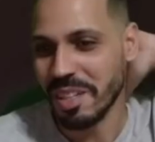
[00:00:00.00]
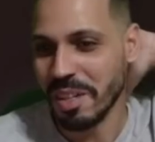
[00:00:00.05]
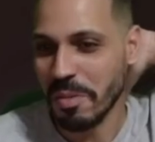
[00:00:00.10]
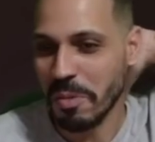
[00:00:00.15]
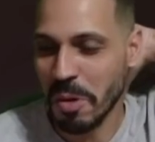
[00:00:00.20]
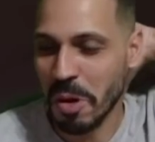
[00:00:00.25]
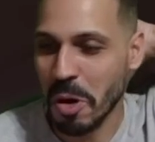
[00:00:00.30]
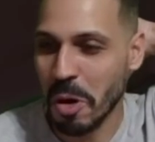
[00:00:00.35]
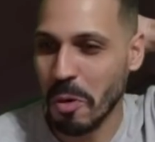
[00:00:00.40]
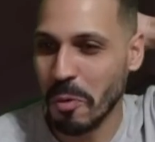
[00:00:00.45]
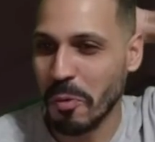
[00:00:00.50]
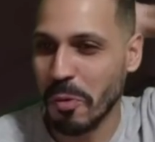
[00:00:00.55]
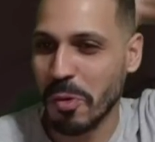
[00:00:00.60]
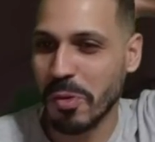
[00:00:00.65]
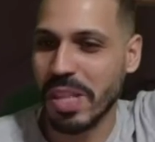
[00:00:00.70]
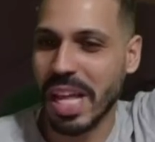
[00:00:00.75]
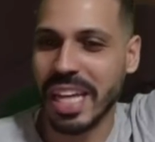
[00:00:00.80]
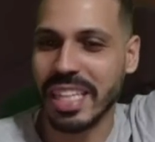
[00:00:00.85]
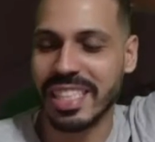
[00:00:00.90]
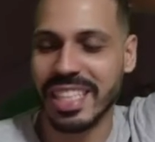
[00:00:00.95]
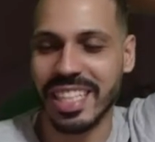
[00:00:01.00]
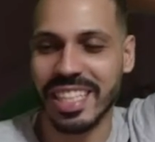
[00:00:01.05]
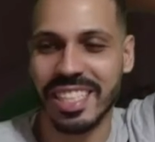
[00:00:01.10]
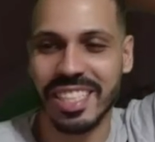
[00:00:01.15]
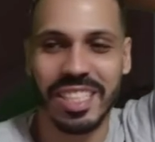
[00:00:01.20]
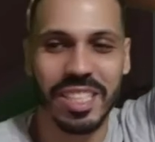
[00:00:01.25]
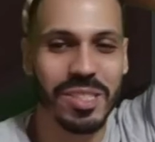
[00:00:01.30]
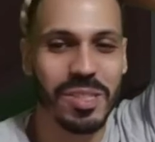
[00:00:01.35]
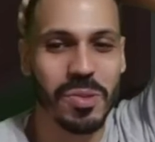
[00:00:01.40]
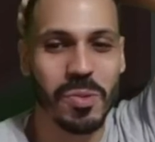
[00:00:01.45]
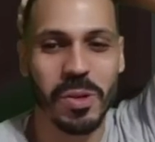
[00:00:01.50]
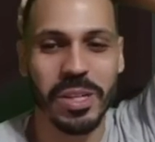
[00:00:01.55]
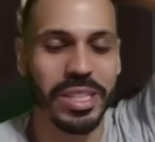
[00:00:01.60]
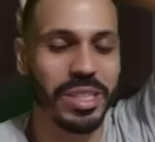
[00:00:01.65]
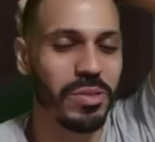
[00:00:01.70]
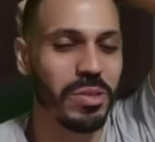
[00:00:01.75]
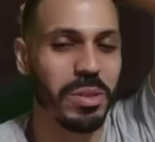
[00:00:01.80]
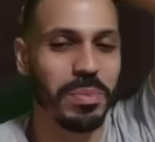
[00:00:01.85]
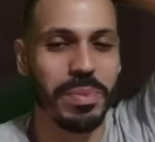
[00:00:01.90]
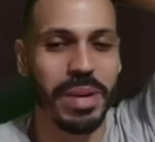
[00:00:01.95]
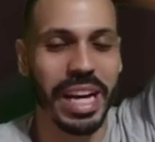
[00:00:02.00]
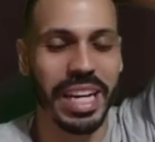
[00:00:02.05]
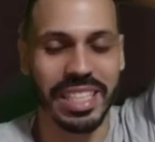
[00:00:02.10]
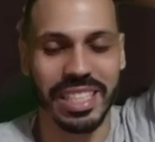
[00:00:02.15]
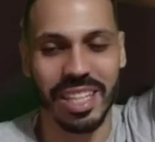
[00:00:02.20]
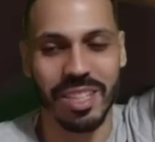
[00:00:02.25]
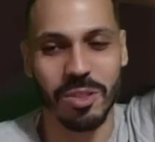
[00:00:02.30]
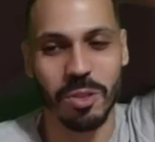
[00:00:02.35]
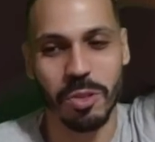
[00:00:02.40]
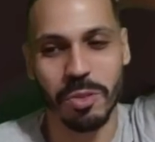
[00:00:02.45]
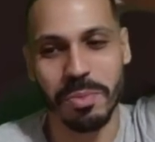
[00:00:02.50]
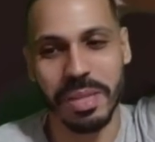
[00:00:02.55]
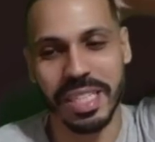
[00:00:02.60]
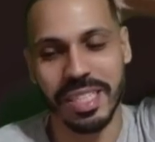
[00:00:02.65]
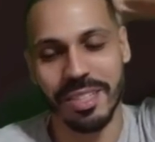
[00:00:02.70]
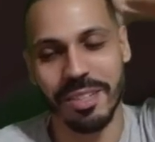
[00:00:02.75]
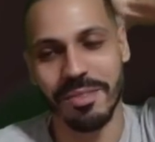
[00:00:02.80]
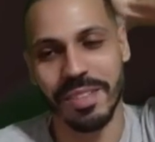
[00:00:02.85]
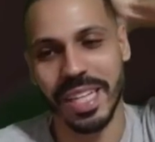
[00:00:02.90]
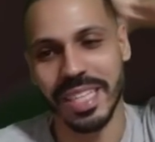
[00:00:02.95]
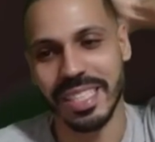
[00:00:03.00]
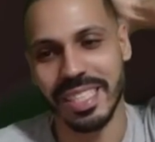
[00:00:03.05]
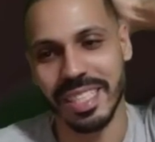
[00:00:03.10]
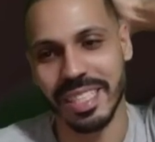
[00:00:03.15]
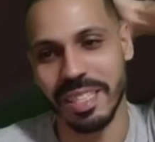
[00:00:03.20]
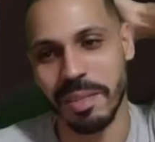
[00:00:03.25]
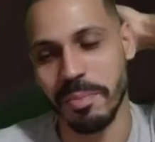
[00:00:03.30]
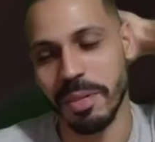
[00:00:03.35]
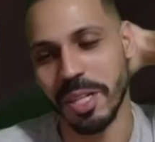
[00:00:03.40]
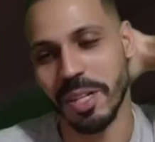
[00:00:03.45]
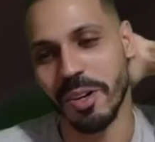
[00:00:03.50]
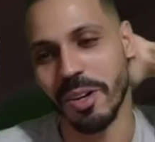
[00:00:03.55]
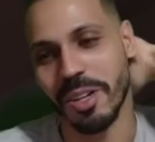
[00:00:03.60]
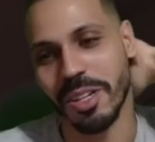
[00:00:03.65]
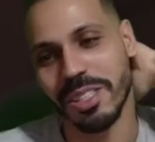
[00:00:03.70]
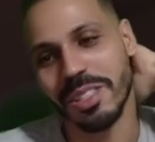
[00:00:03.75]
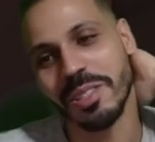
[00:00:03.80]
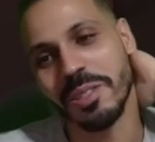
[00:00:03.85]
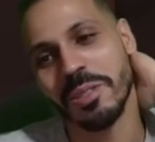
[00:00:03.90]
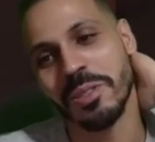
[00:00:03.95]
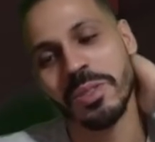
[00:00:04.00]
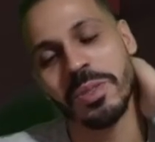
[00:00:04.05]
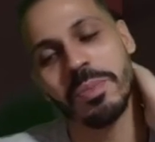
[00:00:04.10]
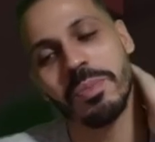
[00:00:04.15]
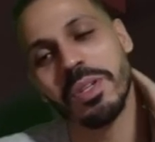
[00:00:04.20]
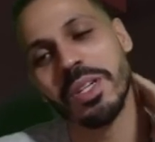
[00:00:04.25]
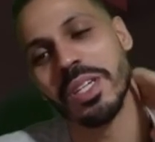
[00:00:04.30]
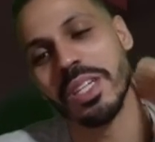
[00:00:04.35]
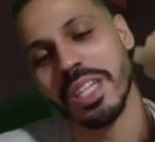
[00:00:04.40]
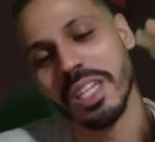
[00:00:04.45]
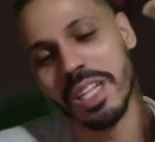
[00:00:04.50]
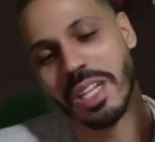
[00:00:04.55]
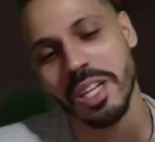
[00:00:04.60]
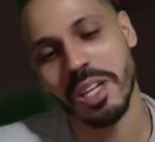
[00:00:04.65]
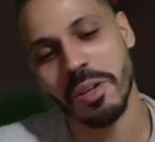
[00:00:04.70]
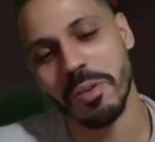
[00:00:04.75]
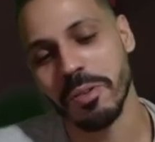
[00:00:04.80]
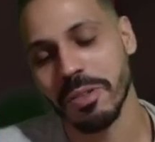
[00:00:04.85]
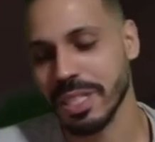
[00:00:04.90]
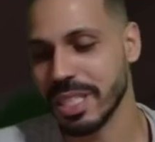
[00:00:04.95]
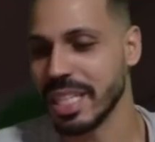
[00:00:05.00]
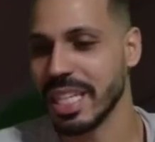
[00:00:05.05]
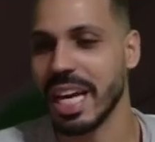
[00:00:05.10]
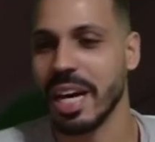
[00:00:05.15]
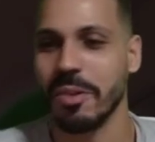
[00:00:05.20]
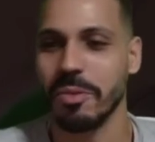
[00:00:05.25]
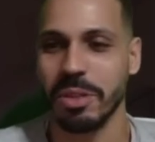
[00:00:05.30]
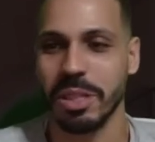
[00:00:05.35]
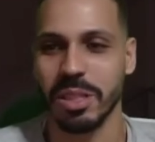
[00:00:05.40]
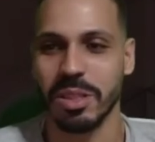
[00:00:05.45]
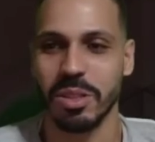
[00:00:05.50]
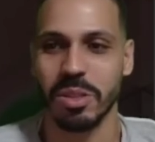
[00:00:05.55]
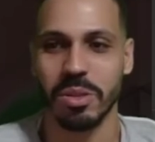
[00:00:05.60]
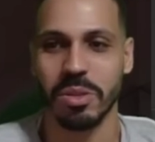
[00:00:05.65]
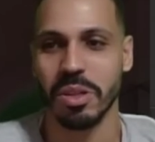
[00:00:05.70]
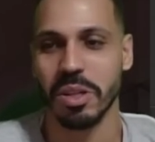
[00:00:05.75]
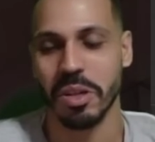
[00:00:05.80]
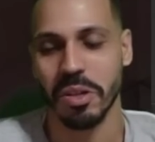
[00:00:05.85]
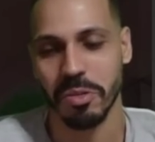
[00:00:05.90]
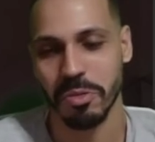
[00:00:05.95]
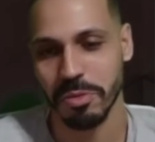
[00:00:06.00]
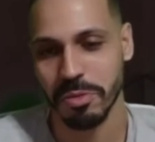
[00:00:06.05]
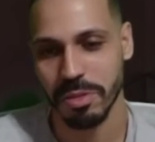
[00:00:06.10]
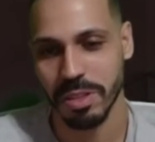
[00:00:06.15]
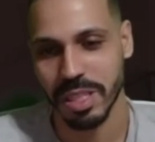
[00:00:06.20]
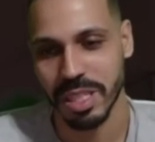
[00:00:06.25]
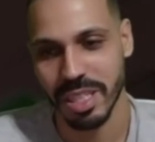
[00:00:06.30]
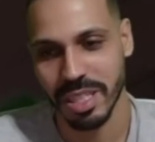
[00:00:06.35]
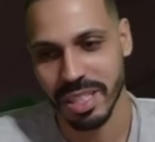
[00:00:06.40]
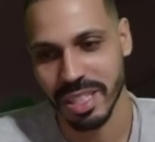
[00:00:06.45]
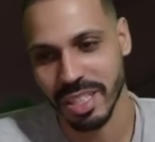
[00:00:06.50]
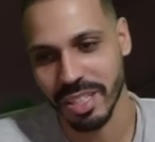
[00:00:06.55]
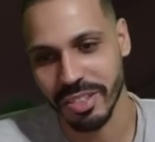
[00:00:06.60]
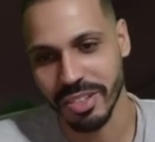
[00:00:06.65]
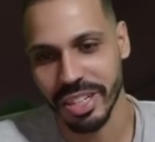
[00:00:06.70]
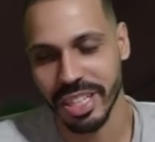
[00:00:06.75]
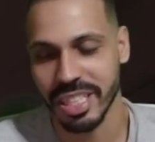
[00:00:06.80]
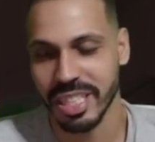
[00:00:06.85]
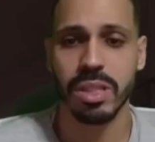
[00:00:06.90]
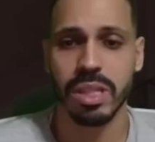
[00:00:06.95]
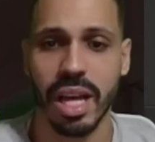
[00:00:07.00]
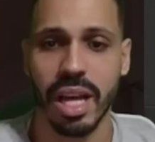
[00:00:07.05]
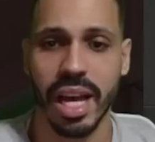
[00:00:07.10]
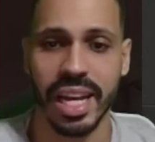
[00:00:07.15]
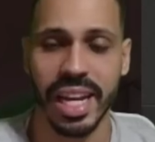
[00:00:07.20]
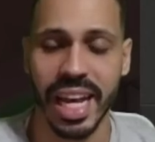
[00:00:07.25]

We're hopeful not to exceed twenty-three packs. I told myself that's the limit on those, but we'll see how we do. Hopefully nothing crazy.